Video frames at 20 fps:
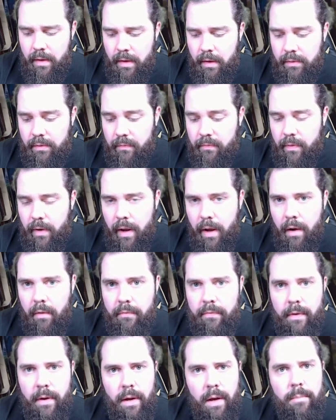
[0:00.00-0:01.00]
Actually, for
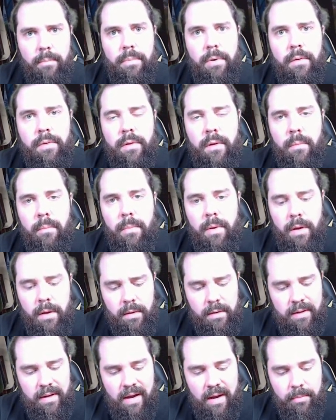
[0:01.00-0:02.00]
alpha, I put them
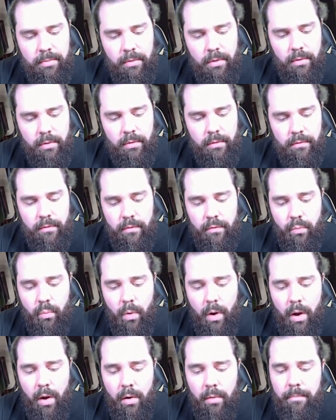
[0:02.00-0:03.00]
in top loaders as
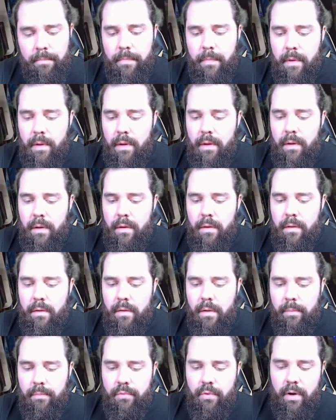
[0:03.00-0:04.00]
well.
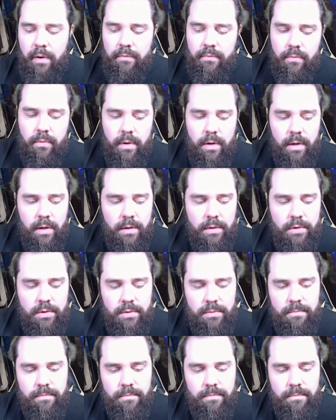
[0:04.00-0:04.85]
Updraft Ridge.